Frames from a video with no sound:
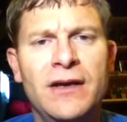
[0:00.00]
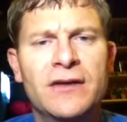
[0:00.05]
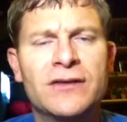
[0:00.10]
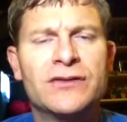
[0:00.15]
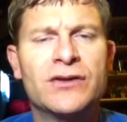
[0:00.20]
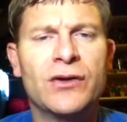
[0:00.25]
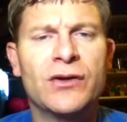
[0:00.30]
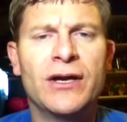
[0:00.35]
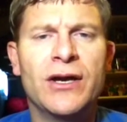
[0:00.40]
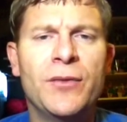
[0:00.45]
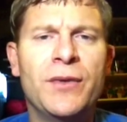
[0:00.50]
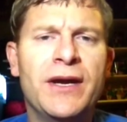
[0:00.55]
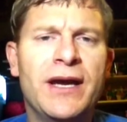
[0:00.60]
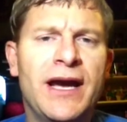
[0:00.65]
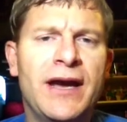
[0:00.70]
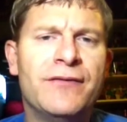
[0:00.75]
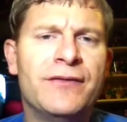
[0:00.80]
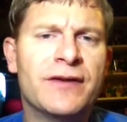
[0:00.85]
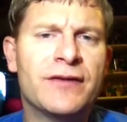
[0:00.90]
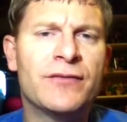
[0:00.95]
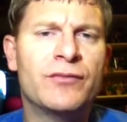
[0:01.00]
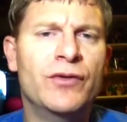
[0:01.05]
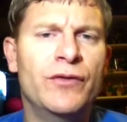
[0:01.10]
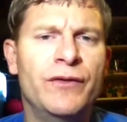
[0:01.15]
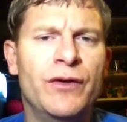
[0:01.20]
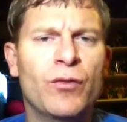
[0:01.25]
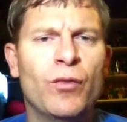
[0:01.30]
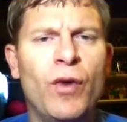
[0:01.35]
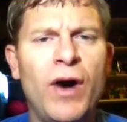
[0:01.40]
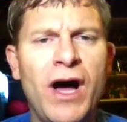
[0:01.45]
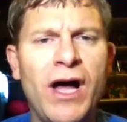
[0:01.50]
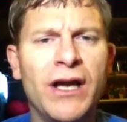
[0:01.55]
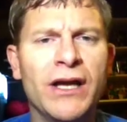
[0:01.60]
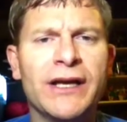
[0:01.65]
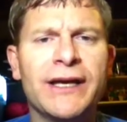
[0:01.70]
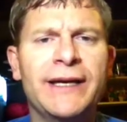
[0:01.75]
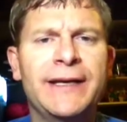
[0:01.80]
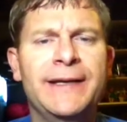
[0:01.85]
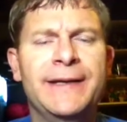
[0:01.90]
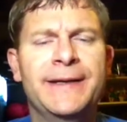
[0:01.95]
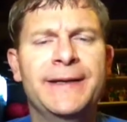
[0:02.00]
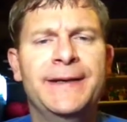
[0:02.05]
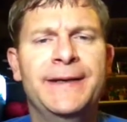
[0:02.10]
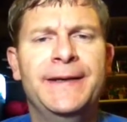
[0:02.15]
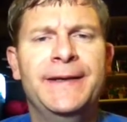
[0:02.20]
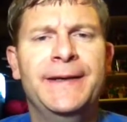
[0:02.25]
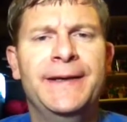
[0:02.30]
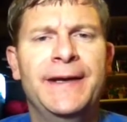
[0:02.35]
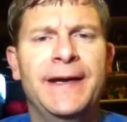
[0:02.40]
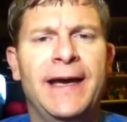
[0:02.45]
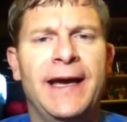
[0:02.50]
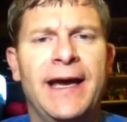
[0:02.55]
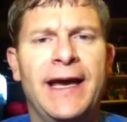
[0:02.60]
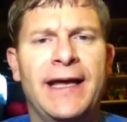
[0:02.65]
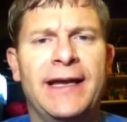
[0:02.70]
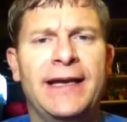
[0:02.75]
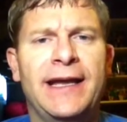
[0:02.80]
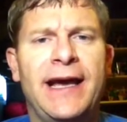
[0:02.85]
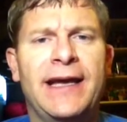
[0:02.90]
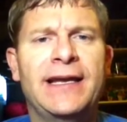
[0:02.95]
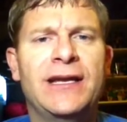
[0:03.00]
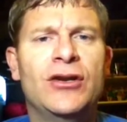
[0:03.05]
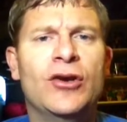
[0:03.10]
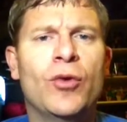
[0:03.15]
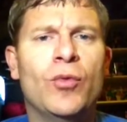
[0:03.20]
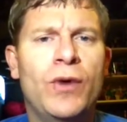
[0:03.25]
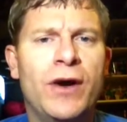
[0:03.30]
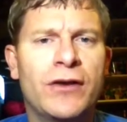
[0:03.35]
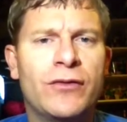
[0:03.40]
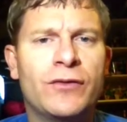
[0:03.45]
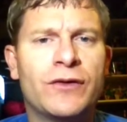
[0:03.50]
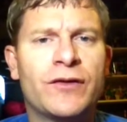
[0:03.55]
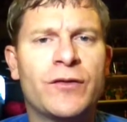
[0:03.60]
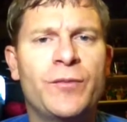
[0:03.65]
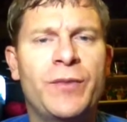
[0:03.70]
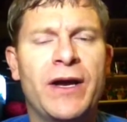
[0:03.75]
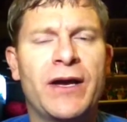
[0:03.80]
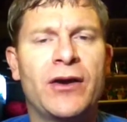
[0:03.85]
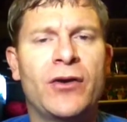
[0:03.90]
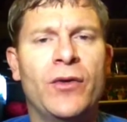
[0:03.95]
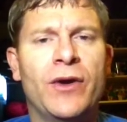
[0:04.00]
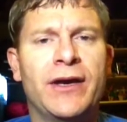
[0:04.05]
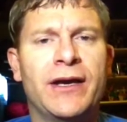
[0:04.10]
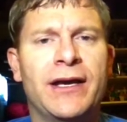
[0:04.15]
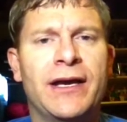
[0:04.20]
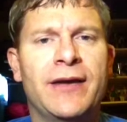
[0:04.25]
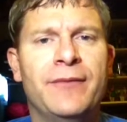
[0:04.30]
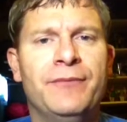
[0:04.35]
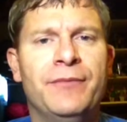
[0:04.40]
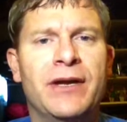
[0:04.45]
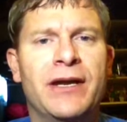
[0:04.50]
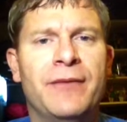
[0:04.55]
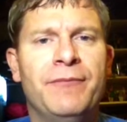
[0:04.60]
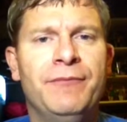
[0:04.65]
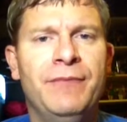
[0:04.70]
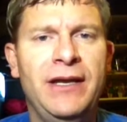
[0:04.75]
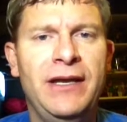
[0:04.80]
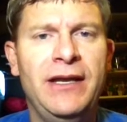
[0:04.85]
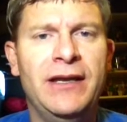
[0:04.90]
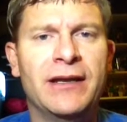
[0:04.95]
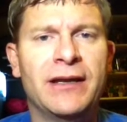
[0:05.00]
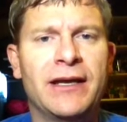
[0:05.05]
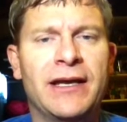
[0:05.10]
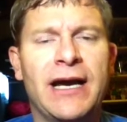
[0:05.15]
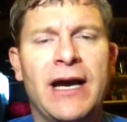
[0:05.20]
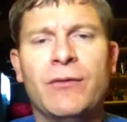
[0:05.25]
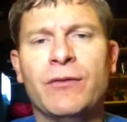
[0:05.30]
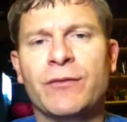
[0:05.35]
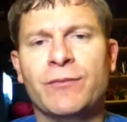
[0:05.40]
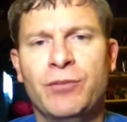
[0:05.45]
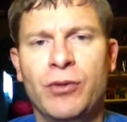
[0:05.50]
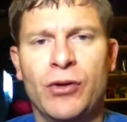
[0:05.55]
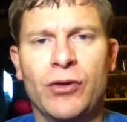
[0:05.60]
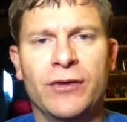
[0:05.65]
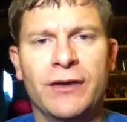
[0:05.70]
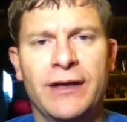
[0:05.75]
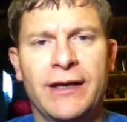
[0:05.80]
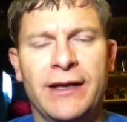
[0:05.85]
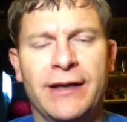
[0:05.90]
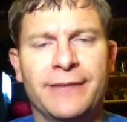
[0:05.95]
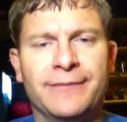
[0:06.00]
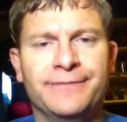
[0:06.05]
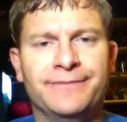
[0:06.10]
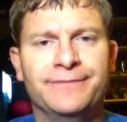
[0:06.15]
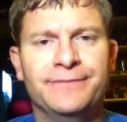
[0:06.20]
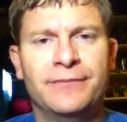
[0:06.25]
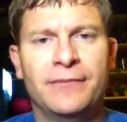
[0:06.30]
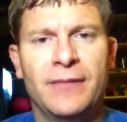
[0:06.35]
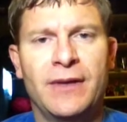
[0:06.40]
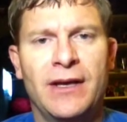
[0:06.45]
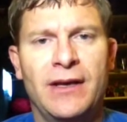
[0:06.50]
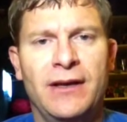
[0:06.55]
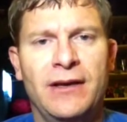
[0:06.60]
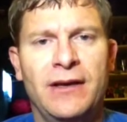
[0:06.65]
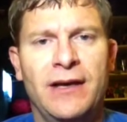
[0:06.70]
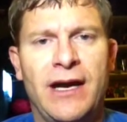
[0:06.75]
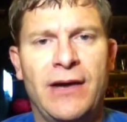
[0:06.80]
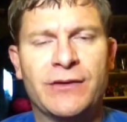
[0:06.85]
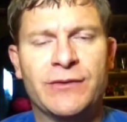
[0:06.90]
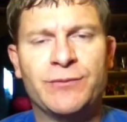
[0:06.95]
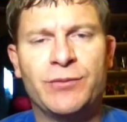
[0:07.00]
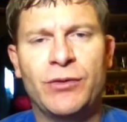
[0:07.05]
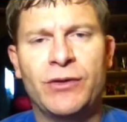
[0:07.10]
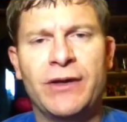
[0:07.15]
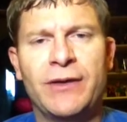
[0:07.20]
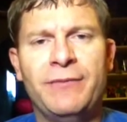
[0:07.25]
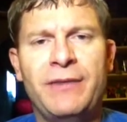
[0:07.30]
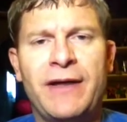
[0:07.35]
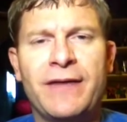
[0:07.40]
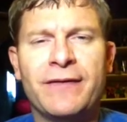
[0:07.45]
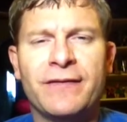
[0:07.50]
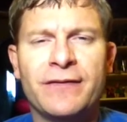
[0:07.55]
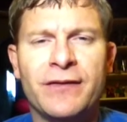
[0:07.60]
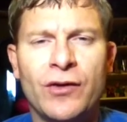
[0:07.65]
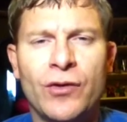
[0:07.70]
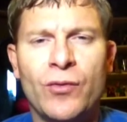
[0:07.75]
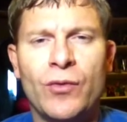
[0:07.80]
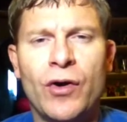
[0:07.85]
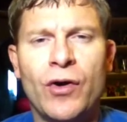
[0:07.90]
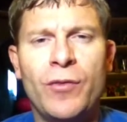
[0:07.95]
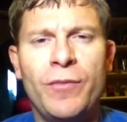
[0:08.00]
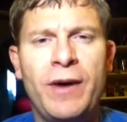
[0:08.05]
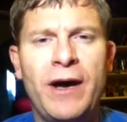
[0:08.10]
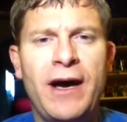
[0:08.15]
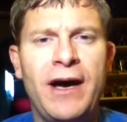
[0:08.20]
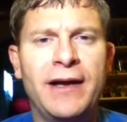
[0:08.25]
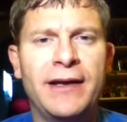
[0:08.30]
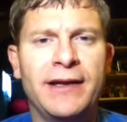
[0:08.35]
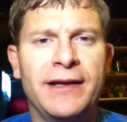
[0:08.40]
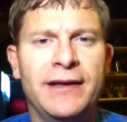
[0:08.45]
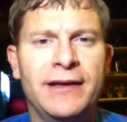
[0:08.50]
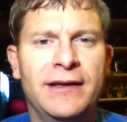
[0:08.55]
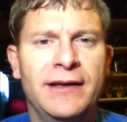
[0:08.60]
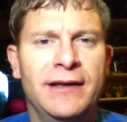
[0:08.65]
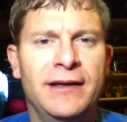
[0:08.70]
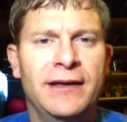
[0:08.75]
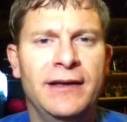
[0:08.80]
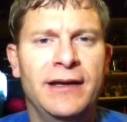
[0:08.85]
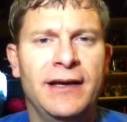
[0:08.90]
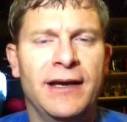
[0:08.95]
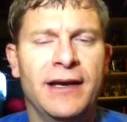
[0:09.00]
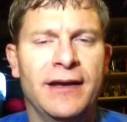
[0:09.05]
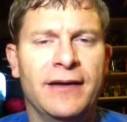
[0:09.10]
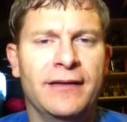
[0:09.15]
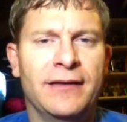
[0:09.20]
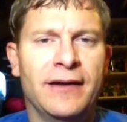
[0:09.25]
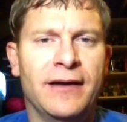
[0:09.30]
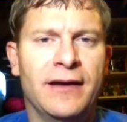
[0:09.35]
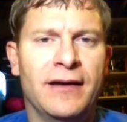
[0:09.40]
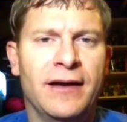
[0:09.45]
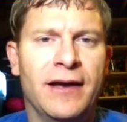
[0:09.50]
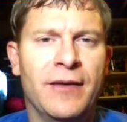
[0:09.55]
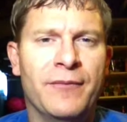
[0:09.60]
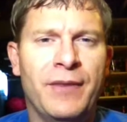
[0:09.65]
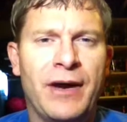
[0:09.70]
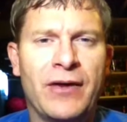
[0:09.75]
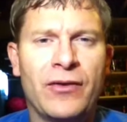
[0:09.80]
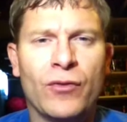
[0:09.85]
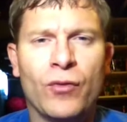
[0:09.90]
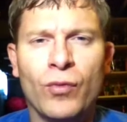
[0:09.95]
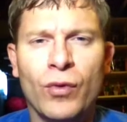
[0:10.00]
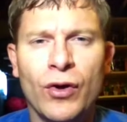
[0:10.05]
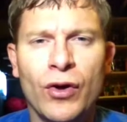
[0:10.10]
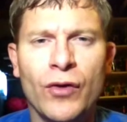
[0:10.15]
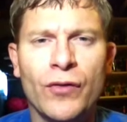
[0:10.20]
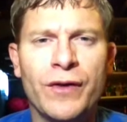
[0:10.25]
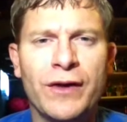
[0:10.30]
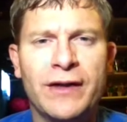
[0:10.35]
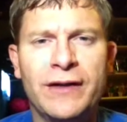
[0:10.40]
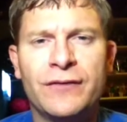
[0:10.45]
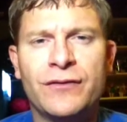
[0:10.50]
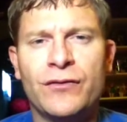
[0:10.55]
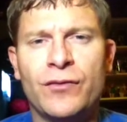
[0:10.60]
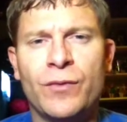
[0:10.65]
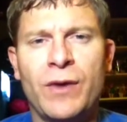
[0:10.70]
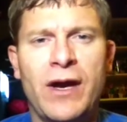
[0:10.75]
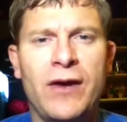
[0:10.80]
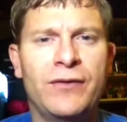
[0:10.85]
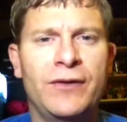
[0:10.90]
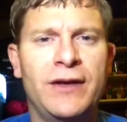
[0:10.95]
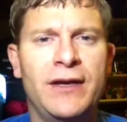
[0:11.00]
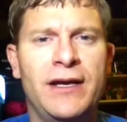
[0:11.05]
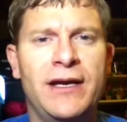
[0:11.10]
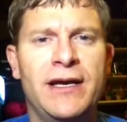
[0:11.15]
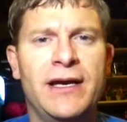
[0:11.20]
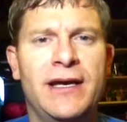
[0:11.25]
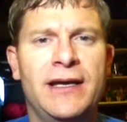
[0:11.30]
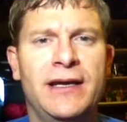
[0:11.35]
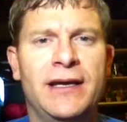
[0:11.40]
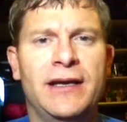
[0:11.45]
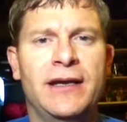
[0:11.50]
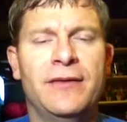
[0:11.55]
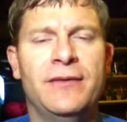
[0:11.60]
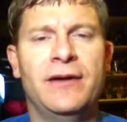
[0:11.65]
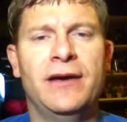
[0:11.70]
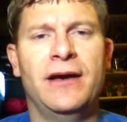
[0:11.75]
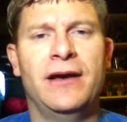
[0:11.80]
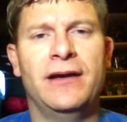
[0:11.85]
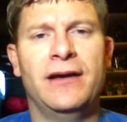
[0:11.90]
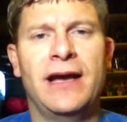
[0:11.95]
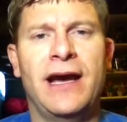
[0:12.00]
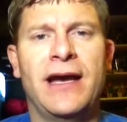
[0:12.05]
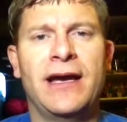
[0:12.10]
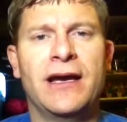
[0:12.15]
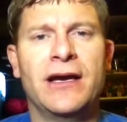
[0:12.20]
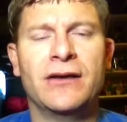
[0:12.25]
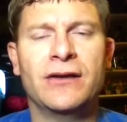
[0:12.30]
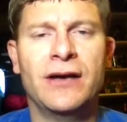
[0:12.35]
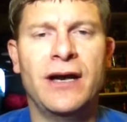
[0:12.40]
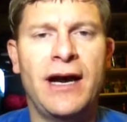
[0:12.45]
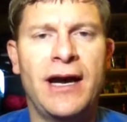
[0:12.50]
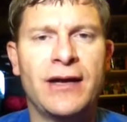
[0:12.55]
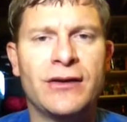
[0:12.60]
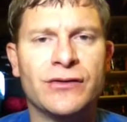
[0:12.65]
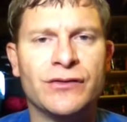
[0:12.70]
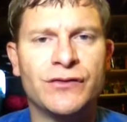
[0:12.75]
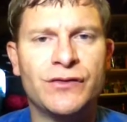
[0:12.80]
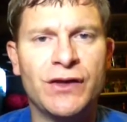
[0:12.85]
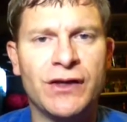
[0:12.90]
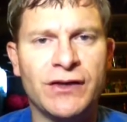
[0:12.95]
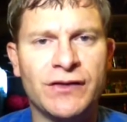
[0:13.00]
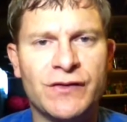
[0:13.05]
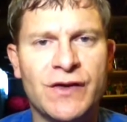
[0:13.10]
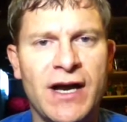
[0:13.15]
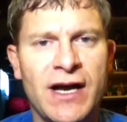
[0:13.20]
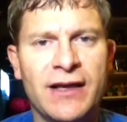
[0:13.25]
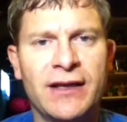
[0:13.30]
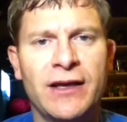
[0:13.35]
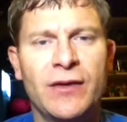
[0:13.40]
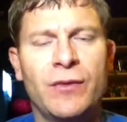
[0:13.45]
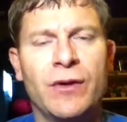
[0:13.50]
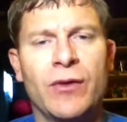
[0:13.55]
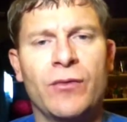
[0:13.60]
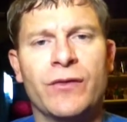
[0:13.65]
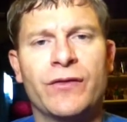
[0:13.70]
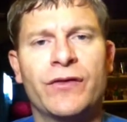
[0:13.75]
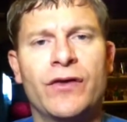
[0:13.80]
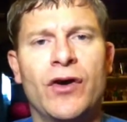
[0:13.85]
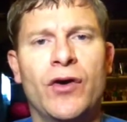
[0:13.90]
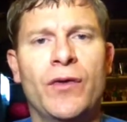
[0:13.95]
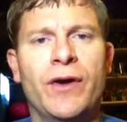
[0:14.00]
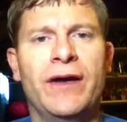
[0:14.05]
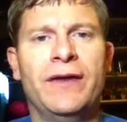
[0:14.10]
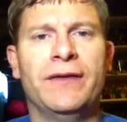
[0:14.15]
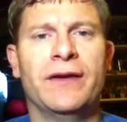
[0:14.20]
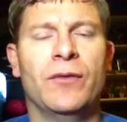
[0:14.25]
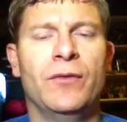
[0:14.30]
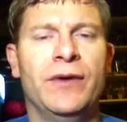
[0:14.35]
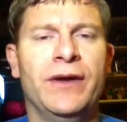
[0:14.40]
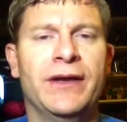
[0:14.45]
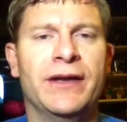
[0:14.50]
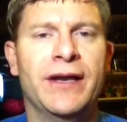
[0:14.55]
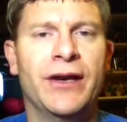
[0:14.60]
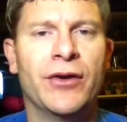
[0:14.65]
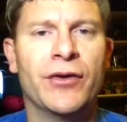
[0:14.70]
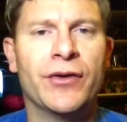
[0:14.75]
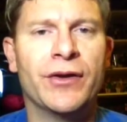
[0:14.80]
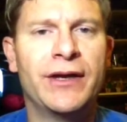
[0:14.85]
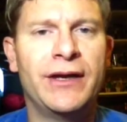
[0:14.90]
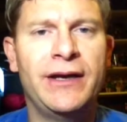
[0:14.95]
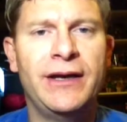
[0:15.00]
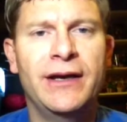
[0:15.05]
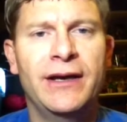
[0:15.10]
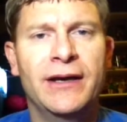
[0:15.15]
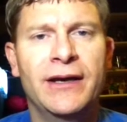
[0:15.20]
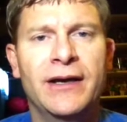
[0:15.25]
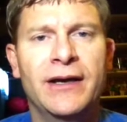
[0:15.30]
So here we have this movie, WALL-E, and I didn't know what to expect going in, but immediately I was pulled in. I was pulled in by this little robot and and uh, and by the world that he's surrounded in, and and I I understood exactly where it was going. That we had literally